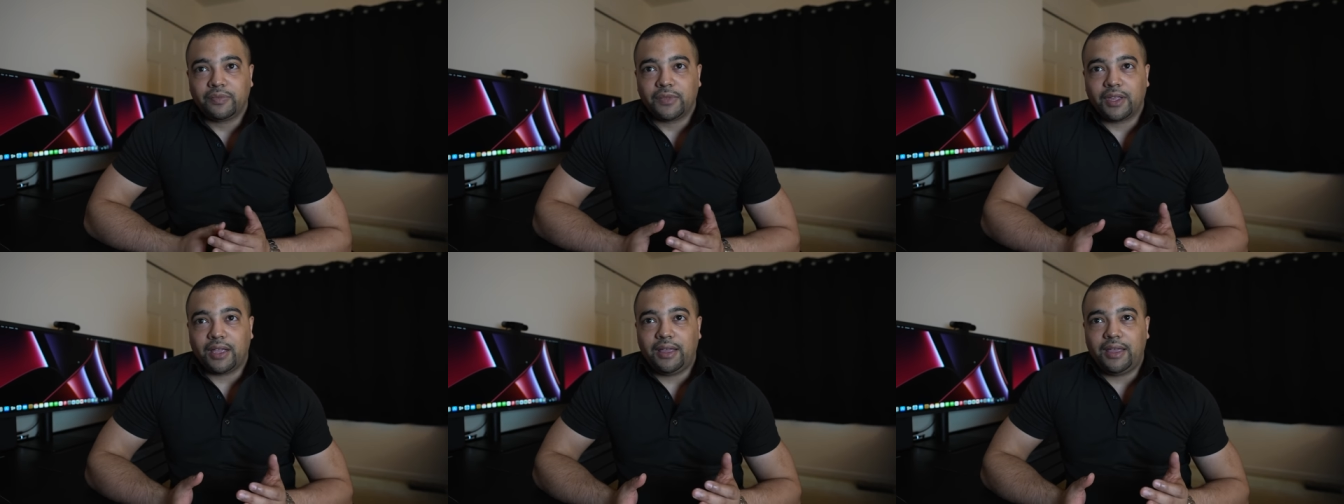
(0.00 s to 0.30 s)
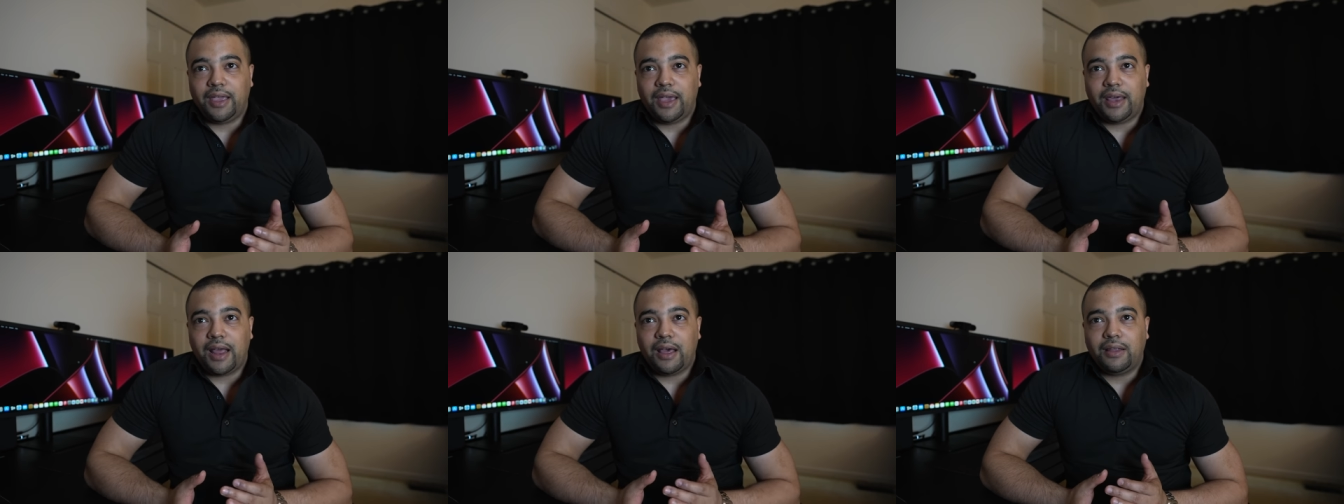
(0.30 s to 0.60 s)

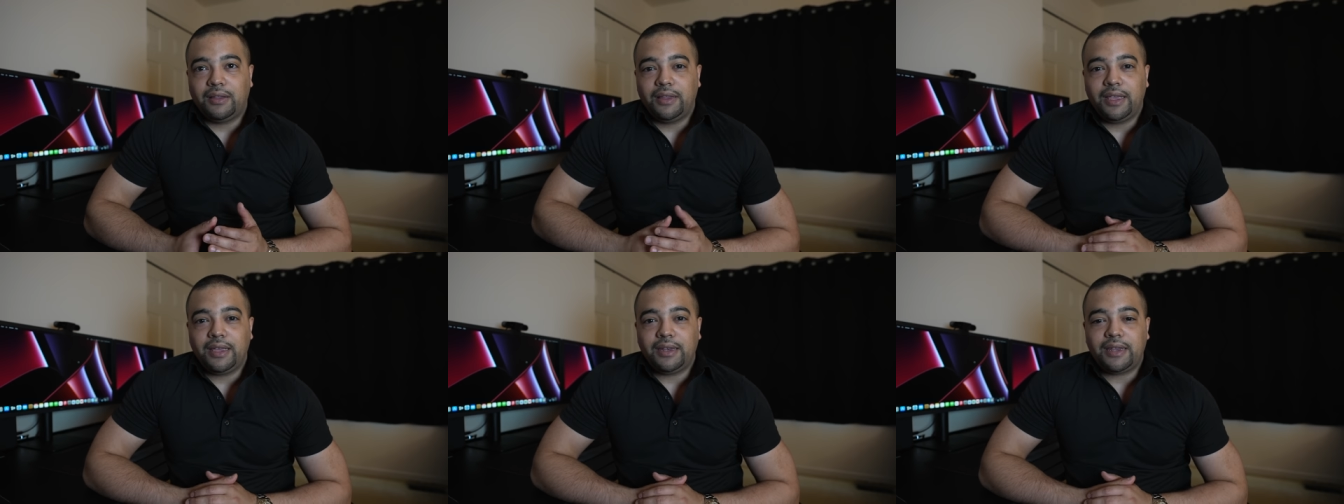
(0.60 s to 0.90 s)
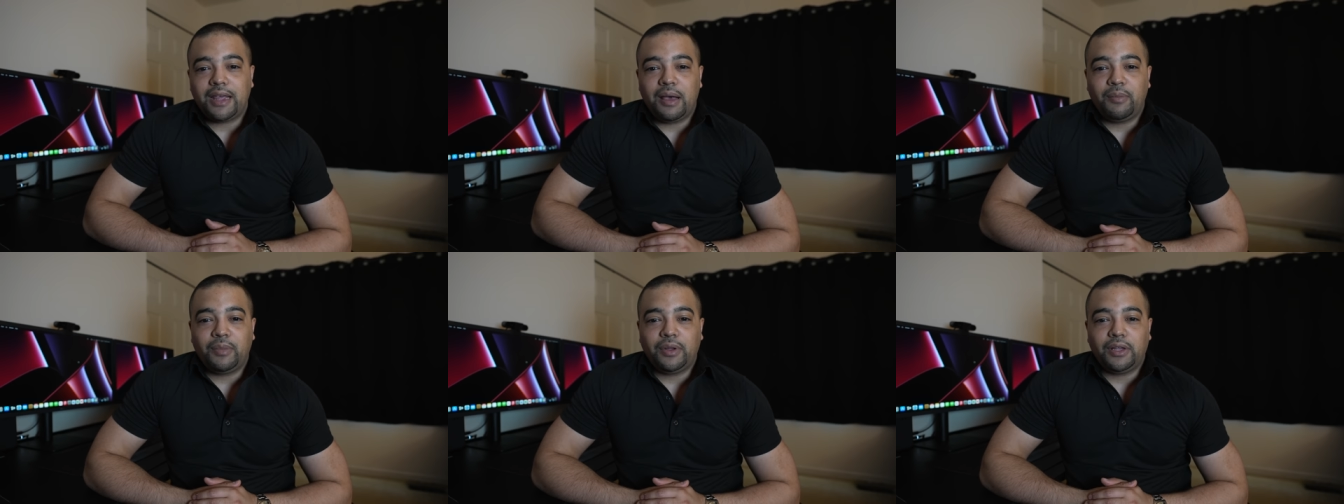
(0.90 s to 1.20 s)
again I'll link it
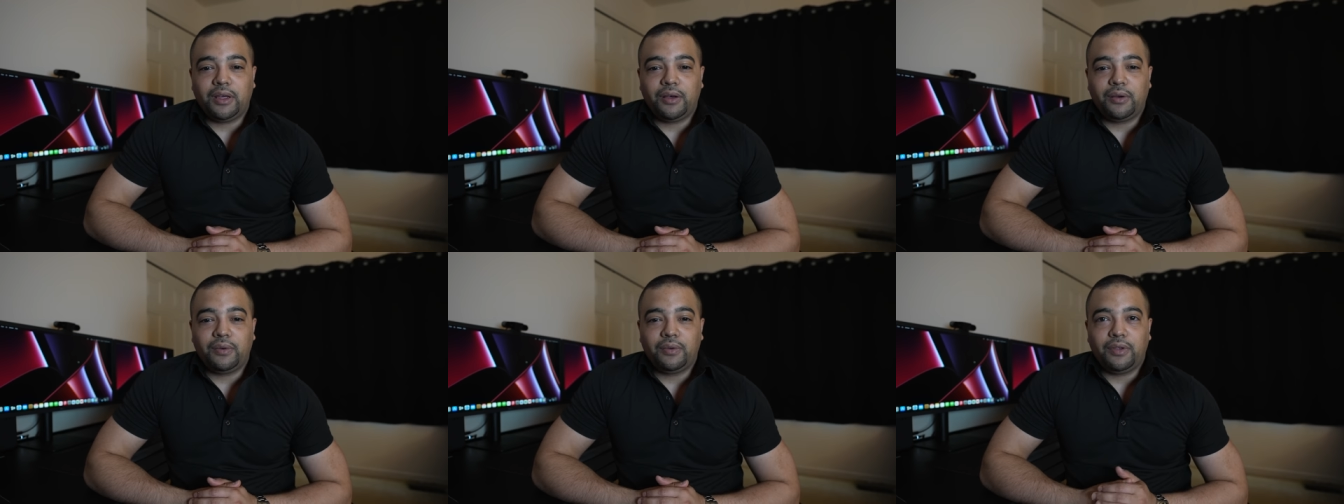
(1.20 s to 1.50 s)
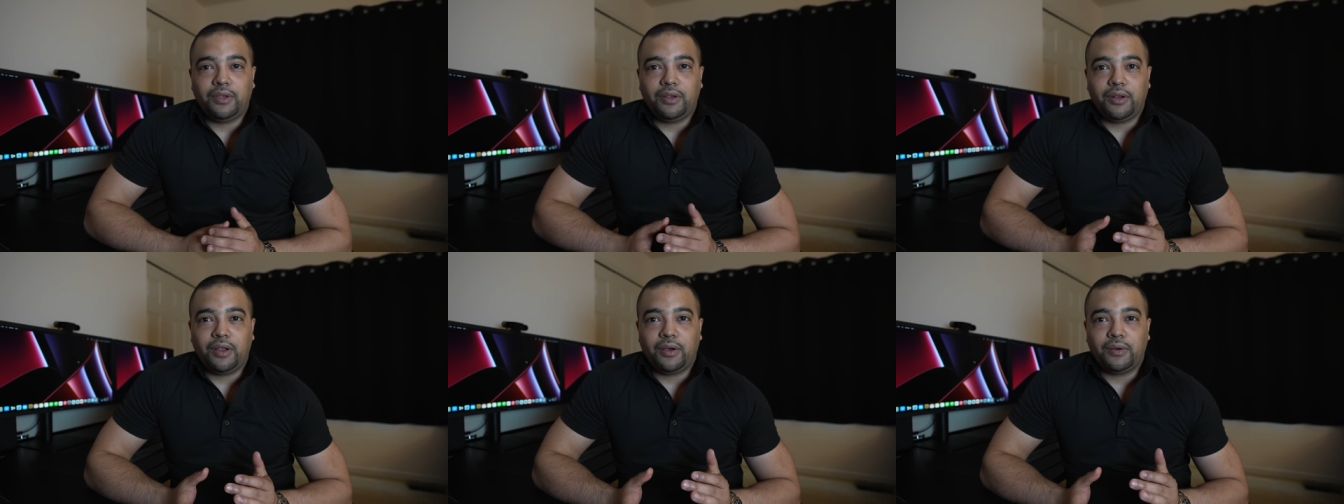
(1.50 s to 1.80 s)
down below
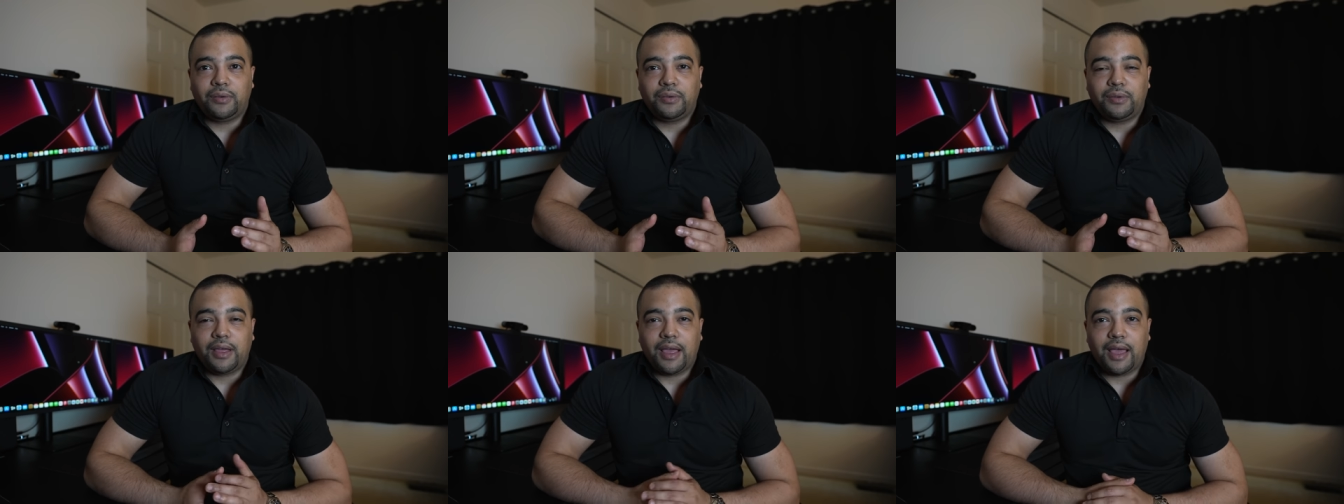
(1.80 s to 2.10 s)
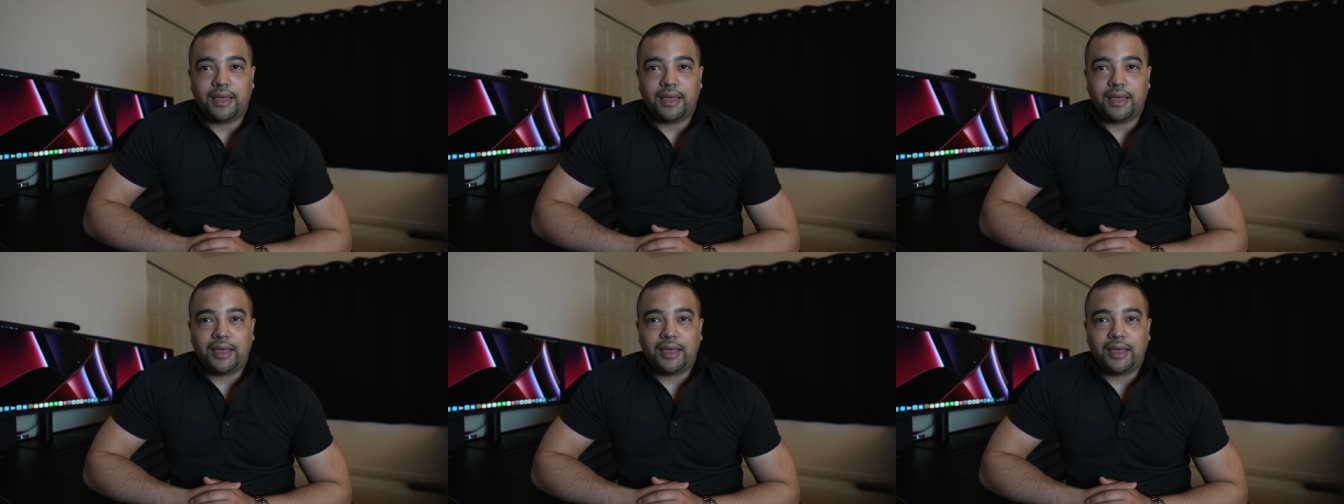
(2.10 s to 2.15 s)
you know